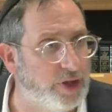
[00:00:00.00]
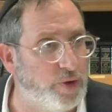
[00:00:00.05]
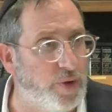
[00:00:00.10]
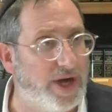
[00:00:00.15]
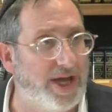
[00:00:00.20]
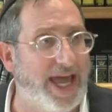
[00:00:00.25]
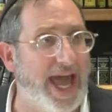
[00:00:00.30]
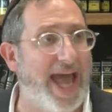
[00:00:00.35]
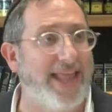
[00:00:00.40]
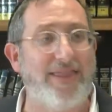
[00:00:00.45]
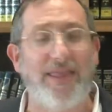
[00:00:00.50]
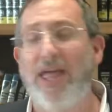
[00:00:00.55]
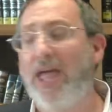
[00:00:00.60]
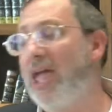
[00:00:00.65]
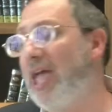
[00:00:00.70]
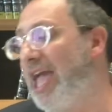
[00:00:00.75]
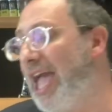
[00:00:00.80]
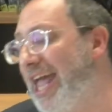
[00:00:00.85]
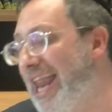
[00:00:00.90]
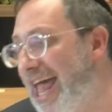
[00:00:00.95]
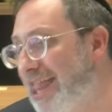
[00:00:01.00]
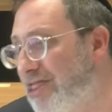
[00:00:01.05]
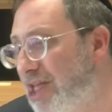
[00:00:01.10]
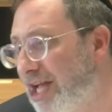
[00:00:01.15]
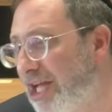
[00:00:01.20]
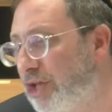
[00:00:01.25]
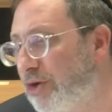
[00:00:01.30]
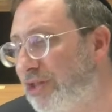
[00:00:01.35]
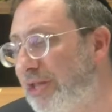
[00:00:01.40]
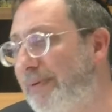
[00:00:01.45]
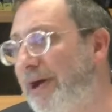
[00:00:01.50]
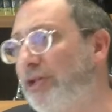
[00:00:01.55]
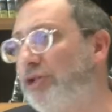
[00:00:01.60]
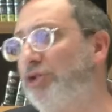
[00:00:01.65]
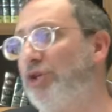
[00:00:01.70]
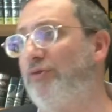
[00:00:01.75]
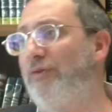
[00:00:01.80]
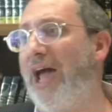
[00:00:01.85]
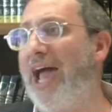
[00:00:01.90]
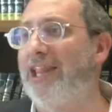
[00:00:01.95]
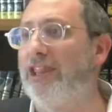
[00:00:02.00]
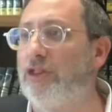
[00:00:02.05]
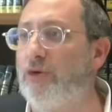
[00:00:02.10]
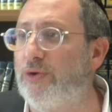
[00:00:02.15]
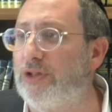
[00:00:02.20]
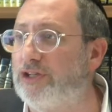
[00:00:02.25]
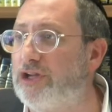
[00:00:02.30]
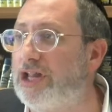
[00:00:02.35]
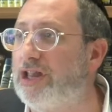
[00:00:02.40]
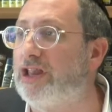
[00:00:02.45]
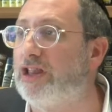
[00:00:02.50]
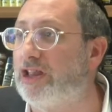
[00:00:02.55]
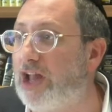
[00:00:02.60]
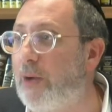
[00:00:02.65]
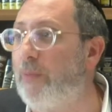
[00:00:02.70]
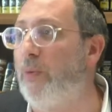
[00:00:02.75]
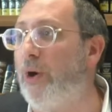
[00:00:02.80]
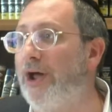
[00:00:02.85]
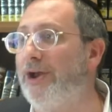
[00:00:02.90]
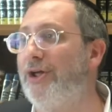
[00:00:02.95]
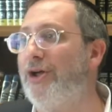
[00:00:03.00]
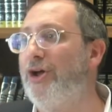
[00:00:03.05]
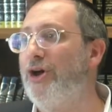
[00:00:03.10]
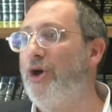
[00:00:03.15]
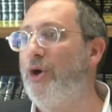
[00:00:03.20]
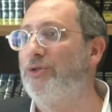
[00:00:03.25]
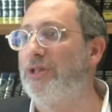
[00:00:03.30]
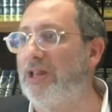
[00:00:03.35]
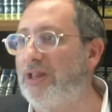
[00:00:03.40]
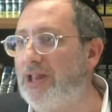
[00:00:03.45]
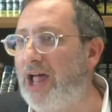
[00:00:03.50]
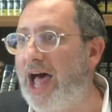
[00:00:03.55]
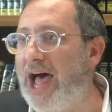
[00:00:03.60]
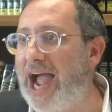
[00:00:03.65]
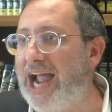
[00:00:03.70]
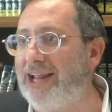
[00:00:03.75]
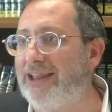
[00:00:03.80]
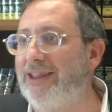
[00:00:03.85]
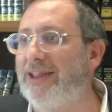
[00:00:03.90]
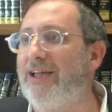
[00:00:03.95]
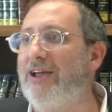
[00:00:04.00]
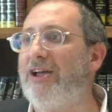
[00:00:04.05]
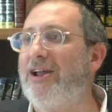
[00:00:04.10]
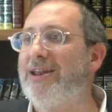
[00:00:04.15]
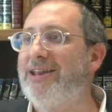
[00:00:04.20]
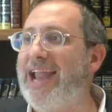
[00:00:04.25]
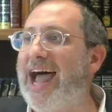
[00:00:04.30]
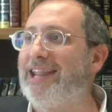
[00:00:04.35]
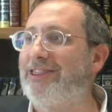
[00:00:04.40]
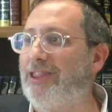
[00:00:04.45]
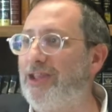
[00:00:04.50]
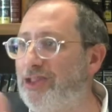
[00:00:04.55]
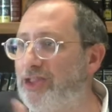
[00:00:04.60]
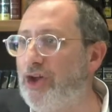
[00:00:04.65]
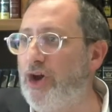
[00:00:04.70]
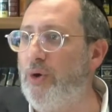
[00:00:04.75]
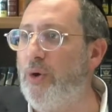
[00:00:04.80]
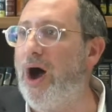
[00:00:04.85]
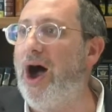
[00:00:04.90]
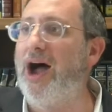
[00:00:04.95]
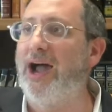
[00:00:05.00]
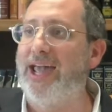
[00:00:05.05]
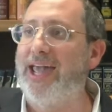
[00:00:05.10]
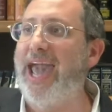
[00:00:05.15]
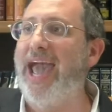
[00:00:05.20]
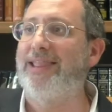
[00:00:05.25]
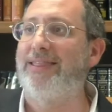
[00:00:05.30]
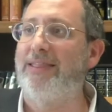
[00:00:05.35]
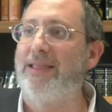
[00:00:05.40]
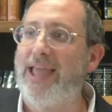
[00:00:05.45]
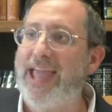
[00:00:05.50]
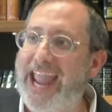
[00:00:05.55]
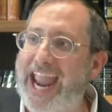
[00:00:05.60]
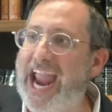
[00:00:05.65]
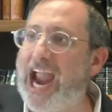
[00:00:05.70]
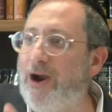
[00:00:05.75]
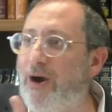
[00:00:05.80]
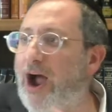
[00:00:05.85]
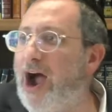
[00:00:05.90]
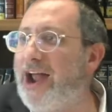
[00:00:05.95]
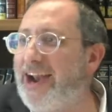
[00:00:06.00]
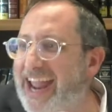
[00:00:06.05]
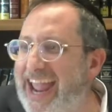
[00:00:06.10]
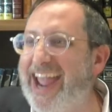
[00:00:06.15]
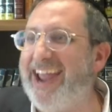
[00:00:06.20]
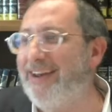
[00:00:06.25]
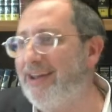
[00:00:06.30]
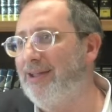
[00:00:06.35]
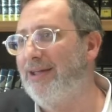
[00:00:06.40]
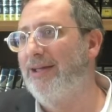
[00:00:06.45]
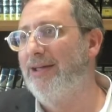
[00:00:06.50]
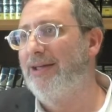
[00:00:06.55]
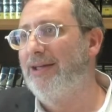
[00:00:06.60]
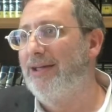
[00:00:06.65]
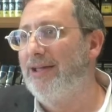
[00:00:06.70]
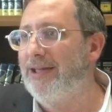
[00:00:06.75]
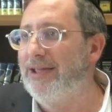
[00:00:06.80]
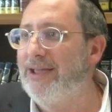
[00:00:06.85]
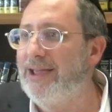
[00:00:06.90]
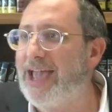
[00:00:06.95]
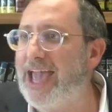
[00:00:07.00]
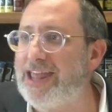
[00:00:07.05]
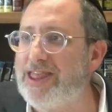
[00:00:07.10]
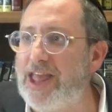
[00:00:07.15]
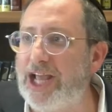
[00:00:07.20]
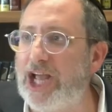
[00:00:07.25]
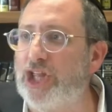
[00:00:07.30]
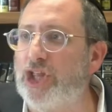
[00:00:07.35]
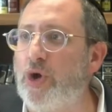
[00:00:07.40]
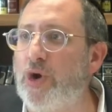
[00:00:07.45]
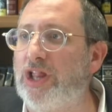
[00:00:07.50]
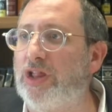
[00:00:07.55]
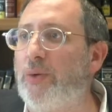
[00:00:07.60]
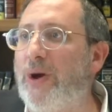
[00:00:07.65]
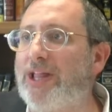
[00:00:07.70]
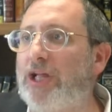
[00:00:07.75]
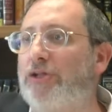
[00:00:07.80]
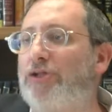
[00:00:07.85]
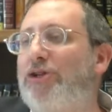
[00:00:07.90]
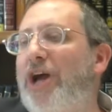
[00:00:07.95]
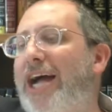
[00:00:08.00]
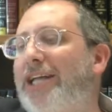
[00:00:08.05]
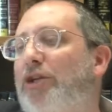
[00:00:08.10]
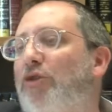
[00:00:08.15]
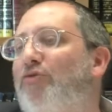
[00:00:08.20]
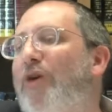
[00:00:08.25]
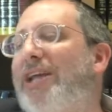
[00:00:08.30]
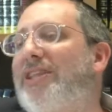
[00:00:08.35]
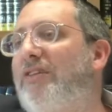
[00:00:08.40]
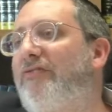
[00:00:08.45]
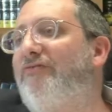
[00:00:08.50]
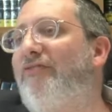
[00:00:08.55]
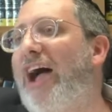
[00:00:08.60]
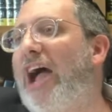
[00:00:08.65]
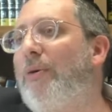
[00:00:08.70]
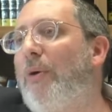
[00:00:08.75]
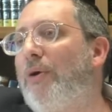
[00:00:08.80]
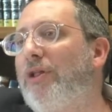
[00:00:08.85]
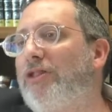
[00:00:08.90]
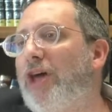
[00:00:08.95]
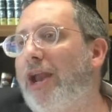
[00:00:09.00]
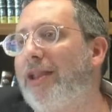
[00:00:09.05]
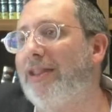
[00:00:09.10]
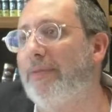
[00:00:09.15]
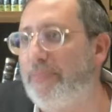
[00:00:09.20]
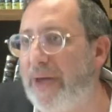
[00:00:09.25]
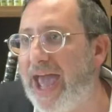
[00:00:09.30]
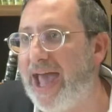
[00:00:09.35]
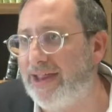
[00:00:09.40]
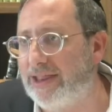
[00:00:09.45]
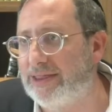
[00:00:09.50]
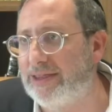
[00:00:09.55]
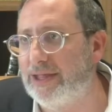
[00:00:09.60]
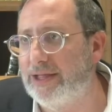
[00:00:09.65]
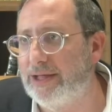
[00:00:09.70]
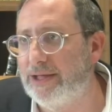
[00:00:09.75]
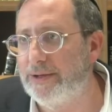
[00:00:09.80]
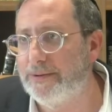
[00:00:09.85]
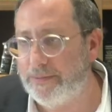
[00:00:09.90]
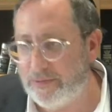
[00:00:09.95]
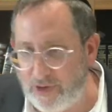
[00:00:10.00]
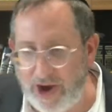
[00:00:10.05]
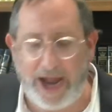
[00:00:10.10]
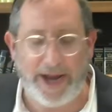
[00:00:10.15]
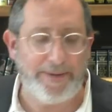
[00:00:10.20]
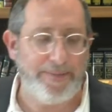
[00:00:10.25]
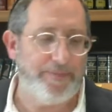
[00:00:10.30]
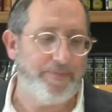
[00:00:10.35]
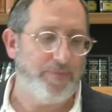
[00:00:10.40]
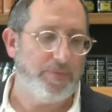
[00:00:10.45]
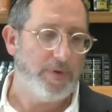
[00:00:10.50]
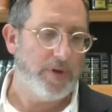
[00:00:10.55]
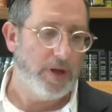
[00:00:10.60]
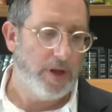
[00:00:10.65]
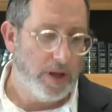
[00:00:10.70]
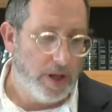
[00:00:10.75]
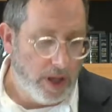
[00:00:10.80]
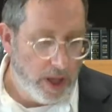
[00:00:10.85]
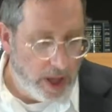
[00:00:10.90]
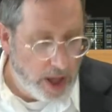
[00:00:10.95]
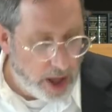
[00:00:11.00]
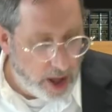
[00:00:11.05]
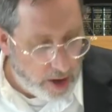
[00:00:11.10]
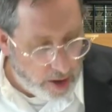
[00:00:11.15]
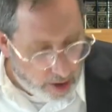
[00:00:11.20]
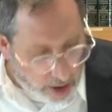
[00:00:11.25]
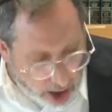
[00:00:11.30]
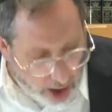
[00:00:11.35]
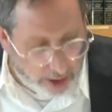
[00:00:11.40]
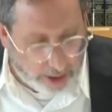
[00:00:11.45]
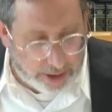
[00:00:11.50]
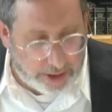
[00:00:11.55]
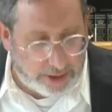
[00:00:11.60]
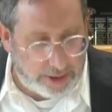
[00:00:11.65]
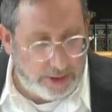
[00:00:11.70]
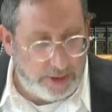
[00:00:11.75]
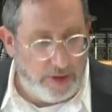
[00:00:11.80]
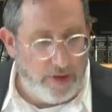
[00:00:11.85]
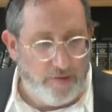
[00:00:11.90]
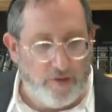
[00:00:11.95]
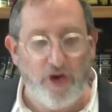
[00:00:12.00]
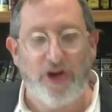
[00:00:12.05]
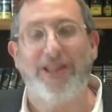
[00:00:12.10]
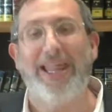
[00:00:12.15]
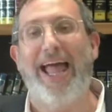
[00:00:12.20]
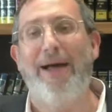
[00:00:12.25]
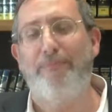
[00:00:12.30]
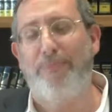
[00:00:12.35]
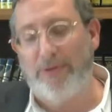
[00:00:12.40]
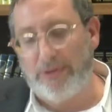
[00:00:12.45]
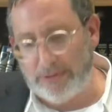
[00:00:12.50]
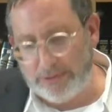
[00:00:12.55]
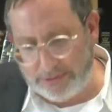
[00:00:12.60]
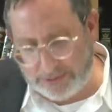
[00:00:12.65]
do a chet? It has nothing to do with about tshuva. It has to do with just someone who decides not to do a chet here on in. It has nothing to do with whether trying to rectify what was done in the past. Right? Oh. For example,